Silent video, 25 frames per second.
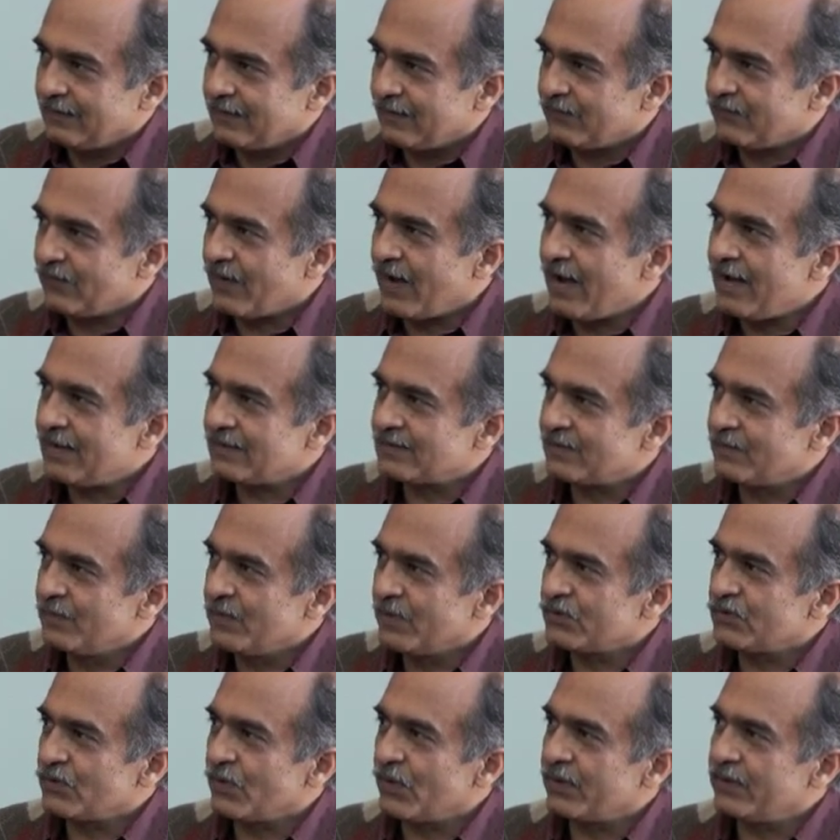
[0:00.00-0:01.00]
the vast
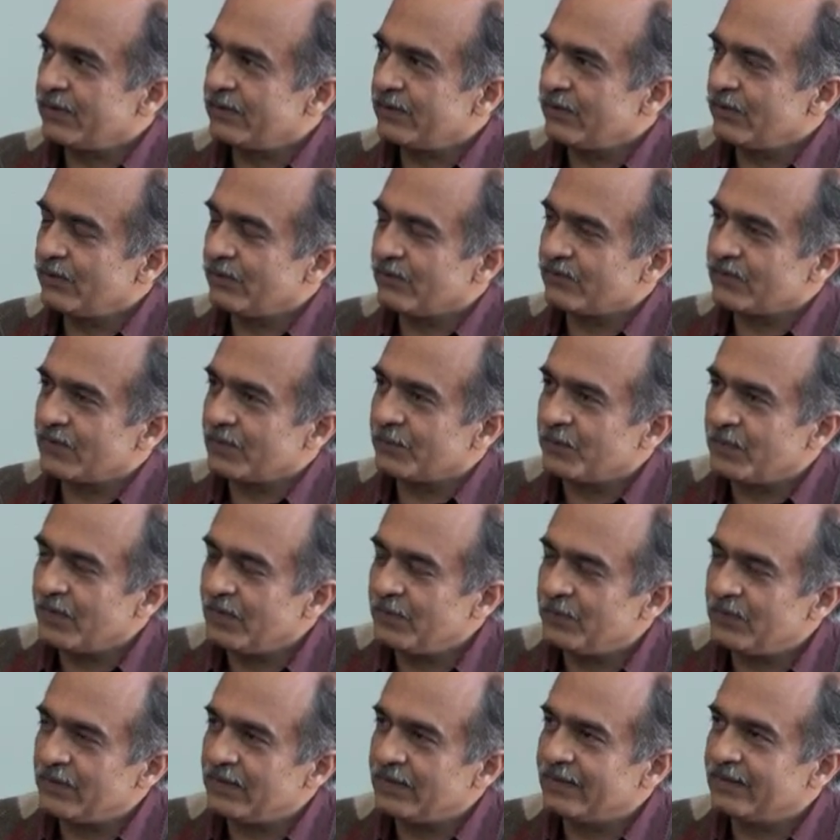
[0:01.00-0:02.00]
majority of the
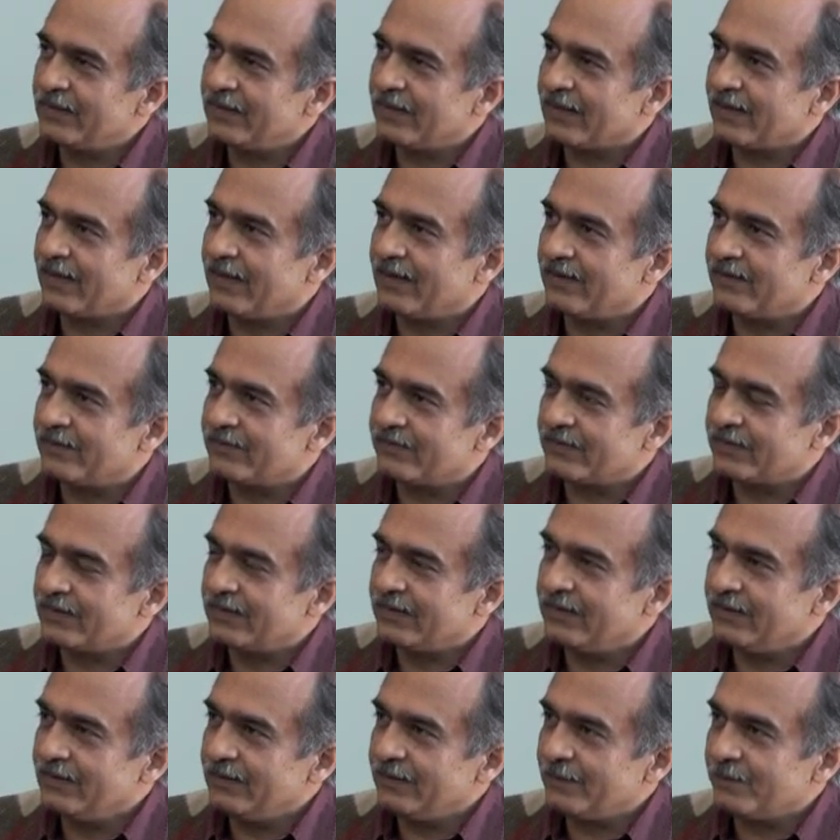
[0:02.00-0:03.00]
people in the
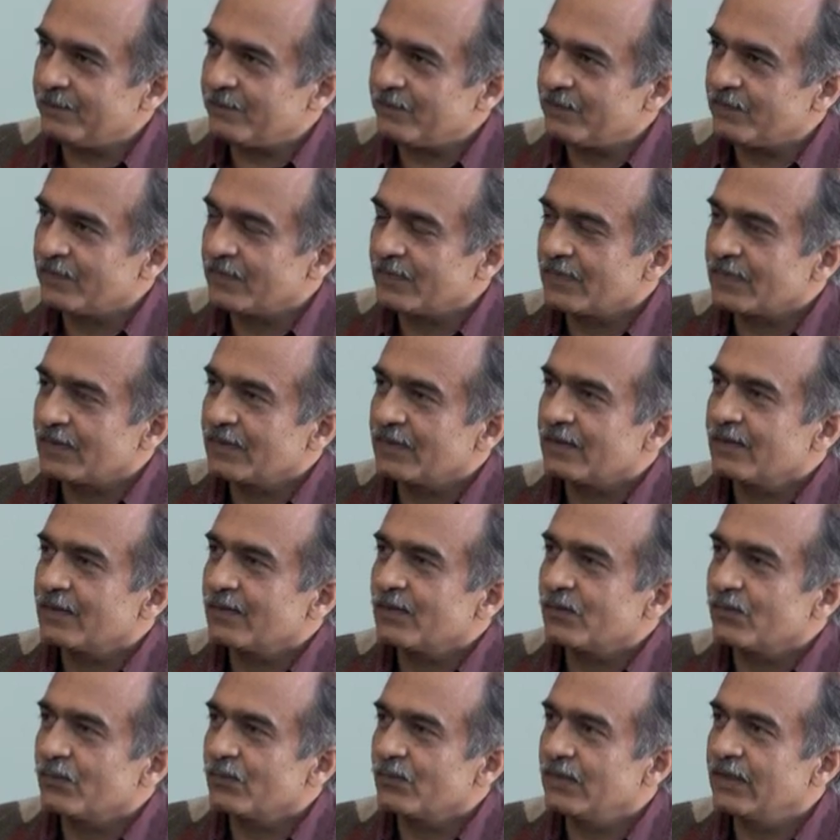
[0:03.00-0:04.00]
country,
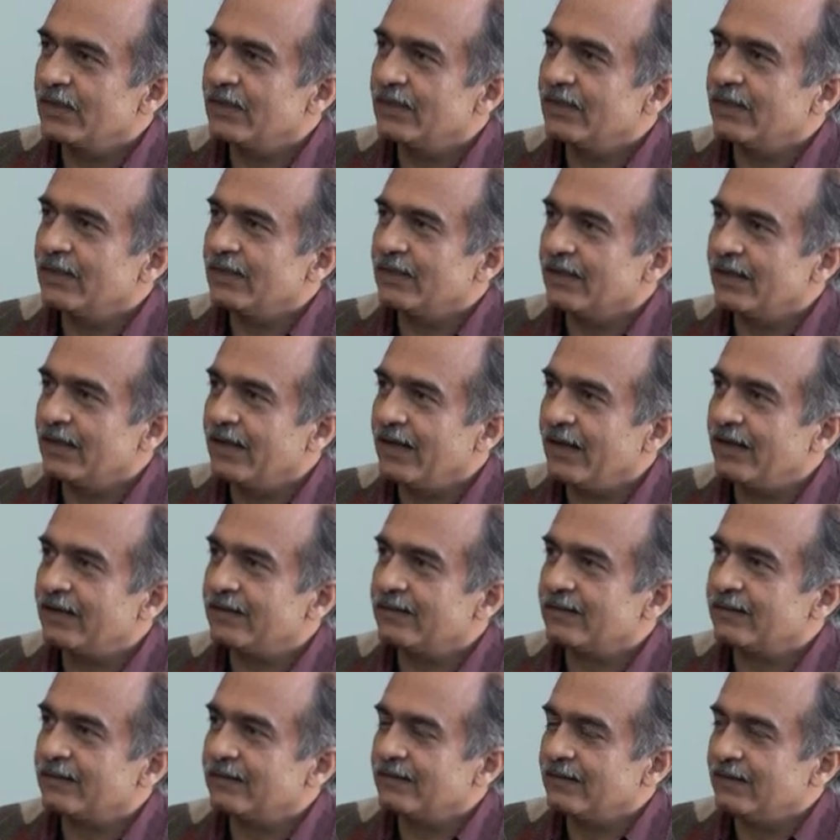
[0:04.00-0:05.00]
we
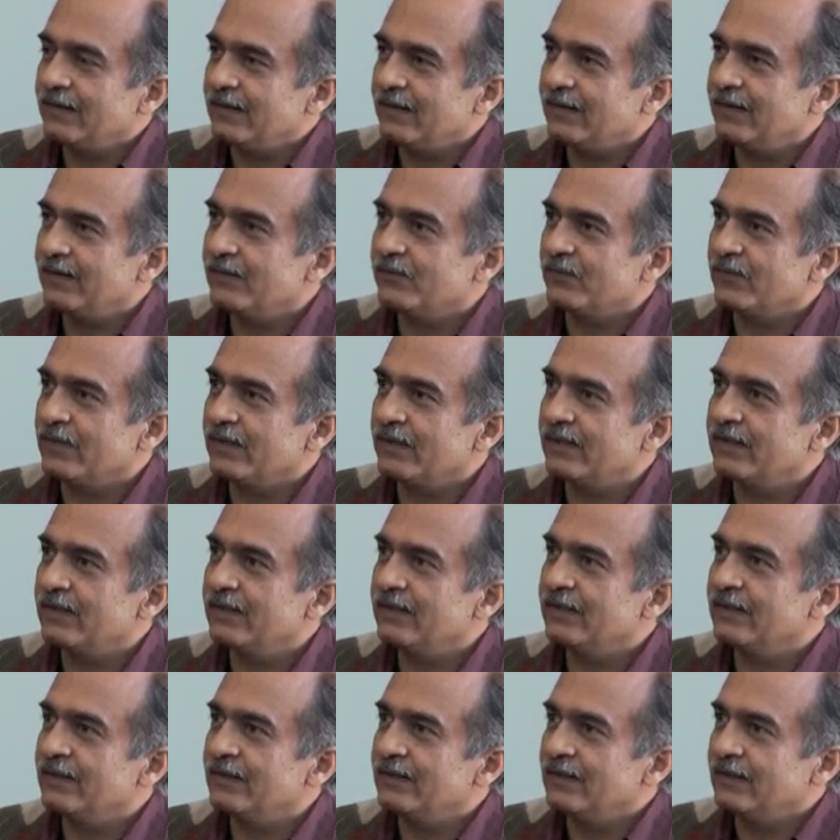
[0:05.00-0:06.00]
get a
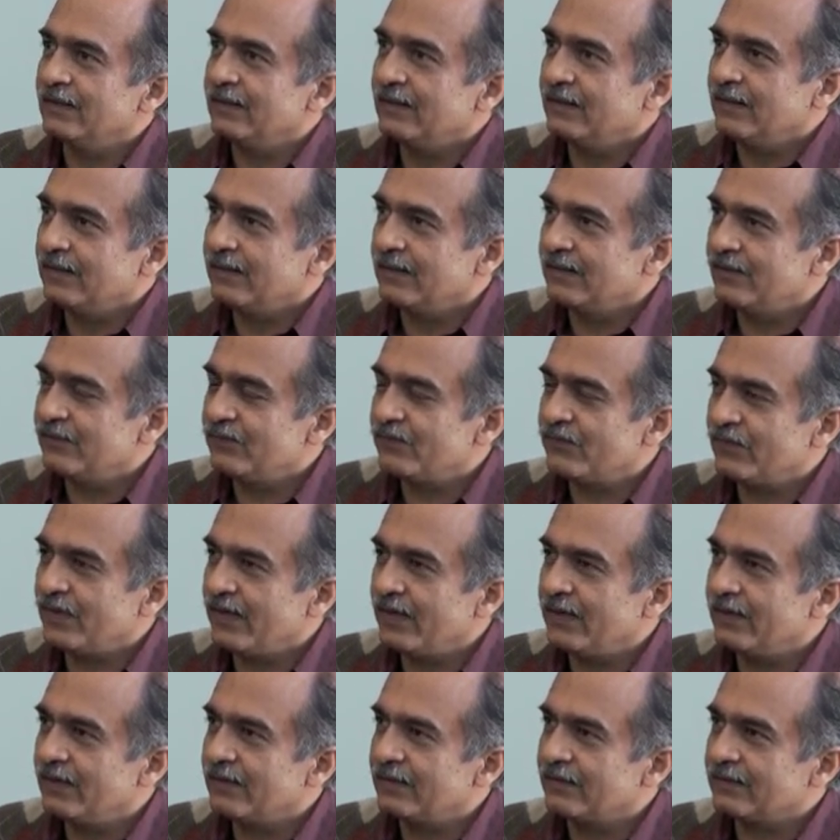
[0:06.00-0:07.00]
very
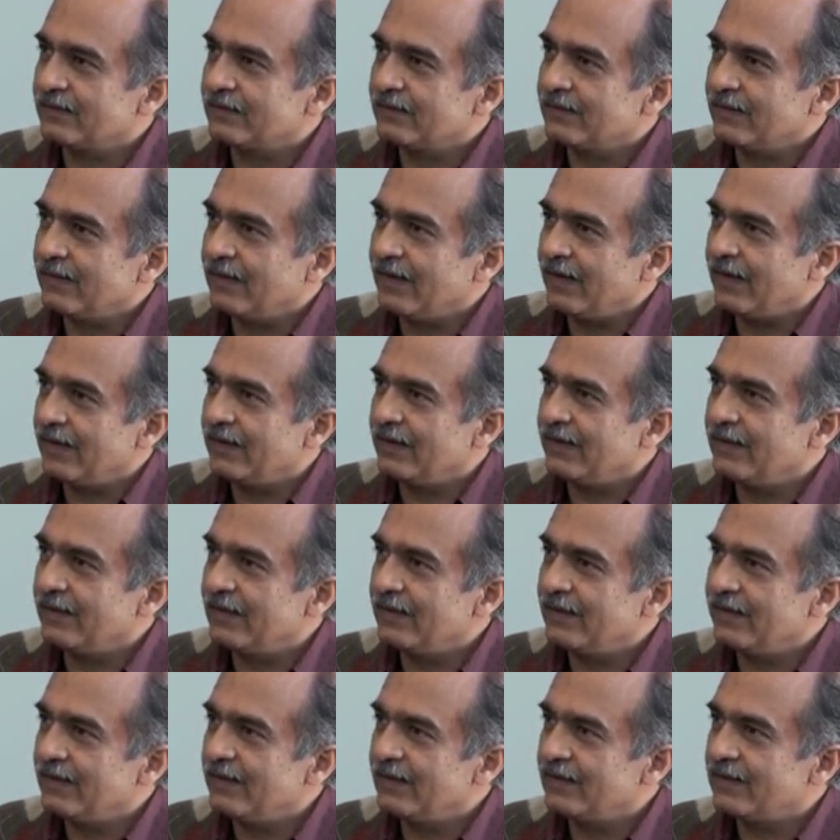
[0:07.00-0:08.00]
different and
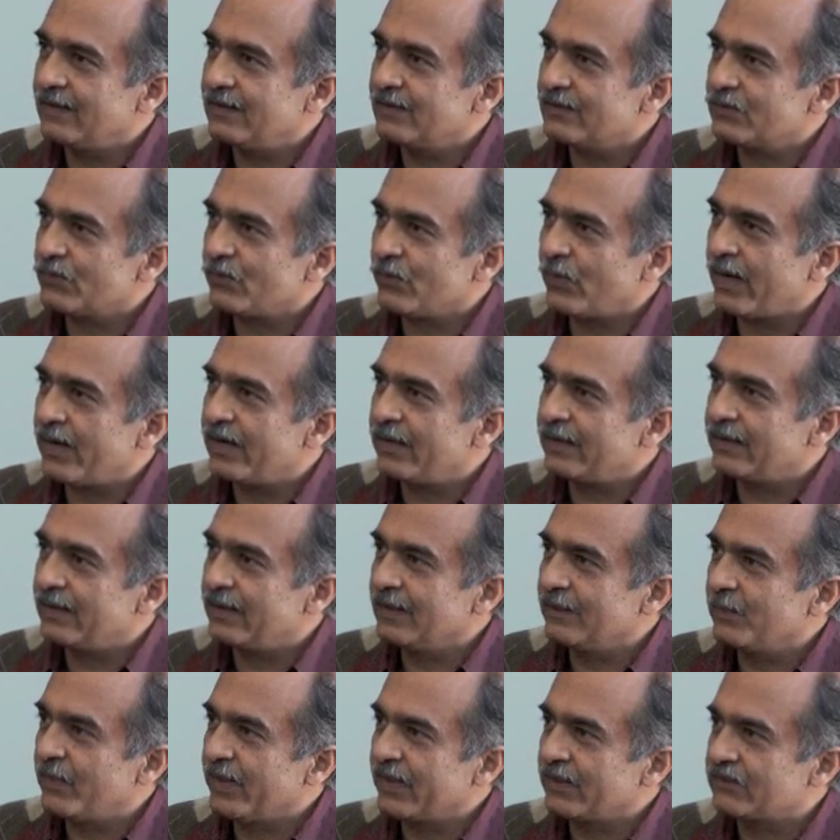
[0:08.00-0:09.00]
indeed
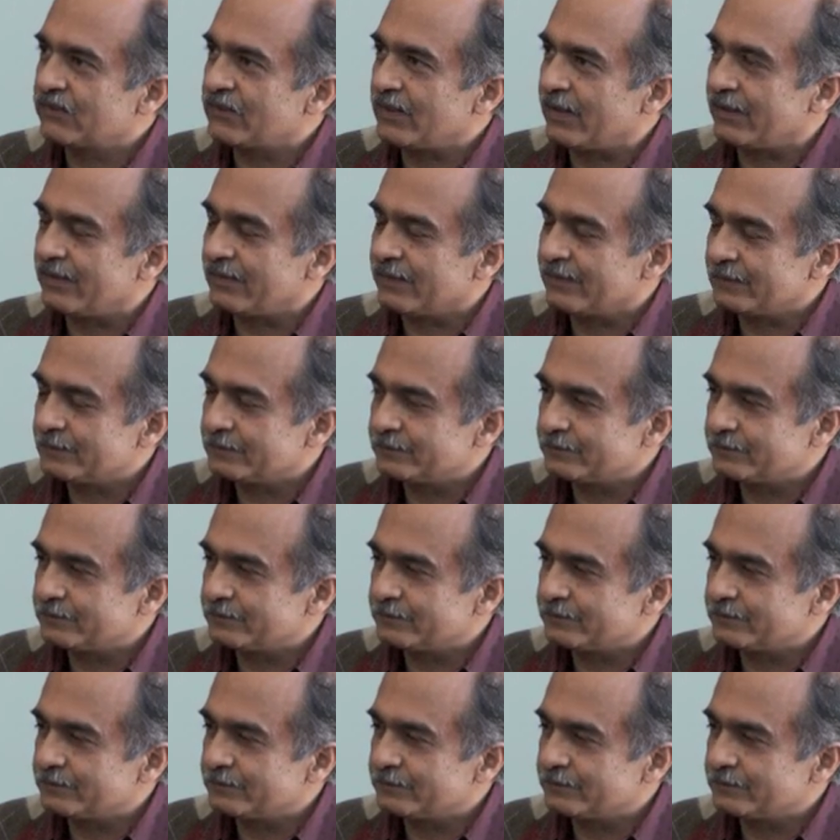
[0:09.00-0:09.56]
disquieting picture.